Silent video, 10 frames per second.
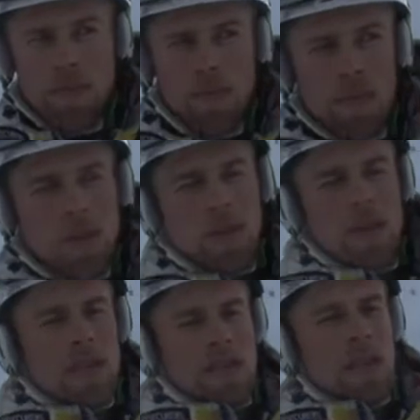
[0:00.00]
put the
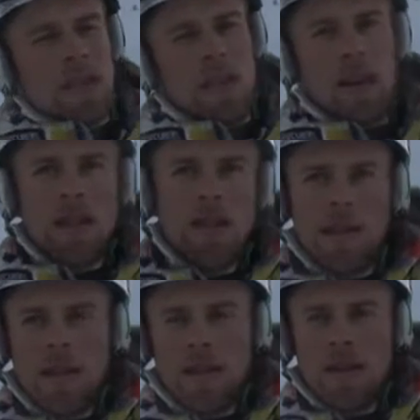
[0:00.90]
knees inside
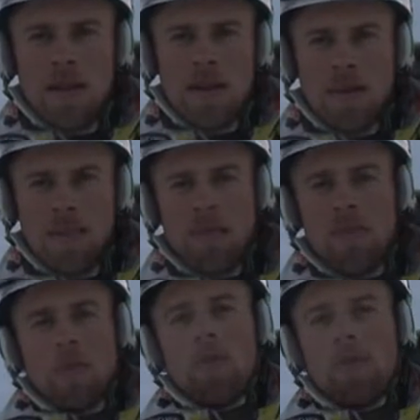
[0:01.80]

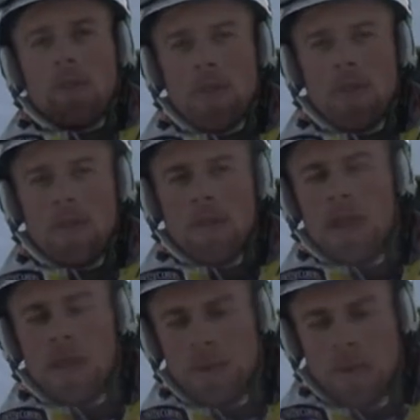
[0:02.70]
before you should,
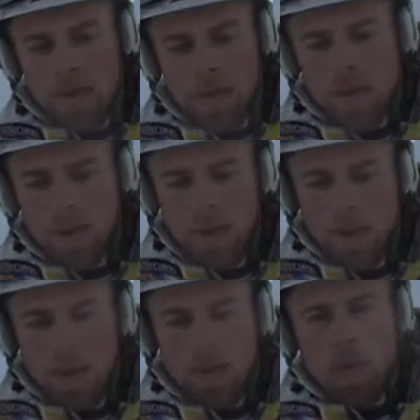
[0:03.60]
then you
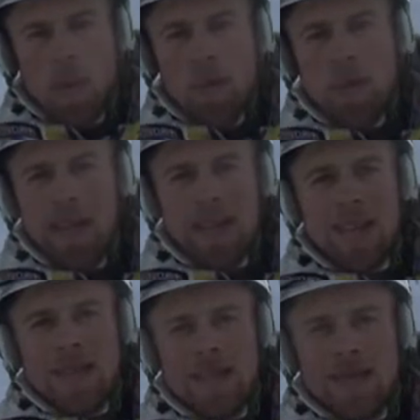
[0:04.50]
when you need
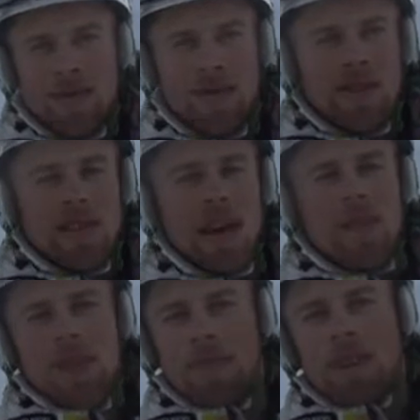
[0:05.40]
it, you don't have
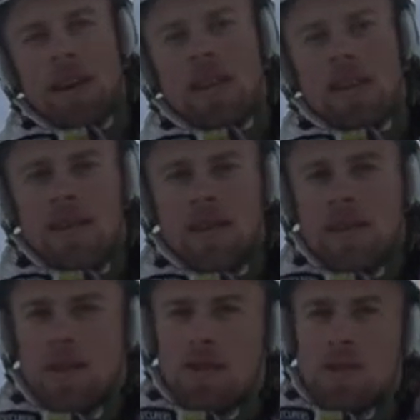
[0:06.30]
any effect.
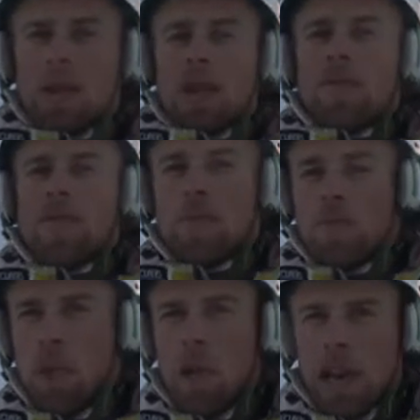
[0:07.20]
You will kind of
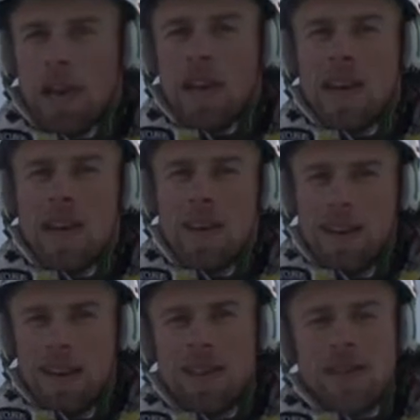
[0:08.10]
spoil
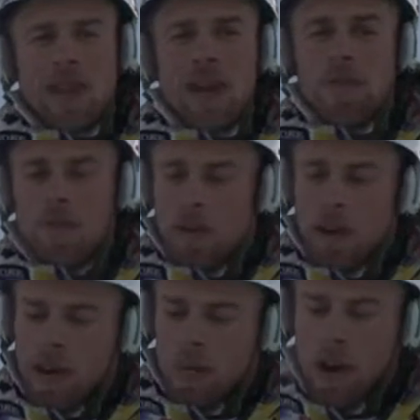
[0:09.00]
it's kind of
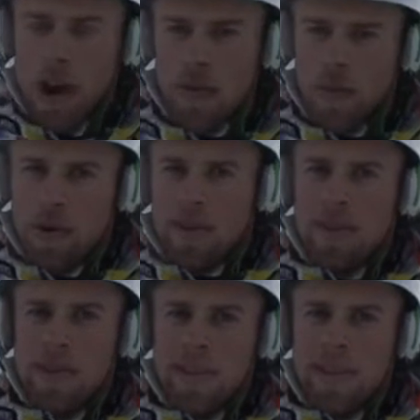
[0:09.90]
the power button.
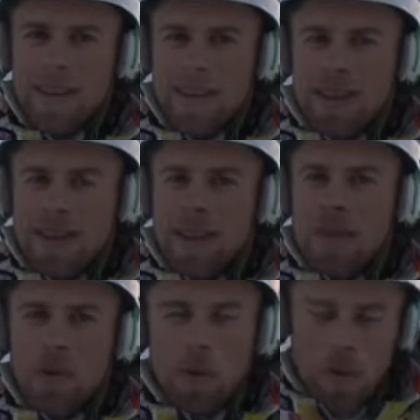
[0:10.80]

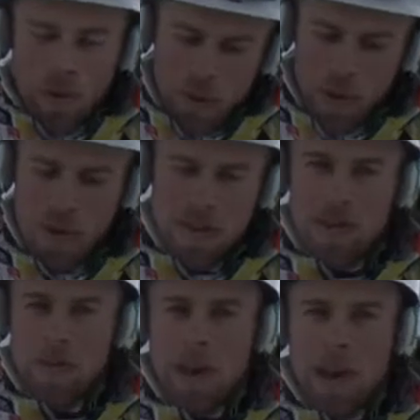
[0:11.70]
If you put it
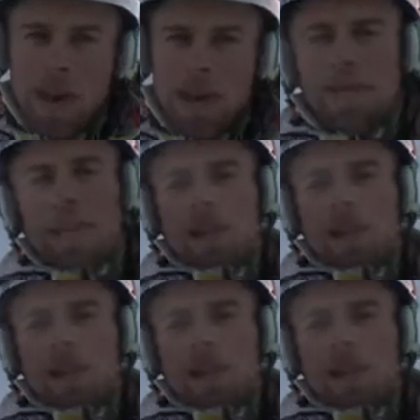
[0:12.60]
too early, you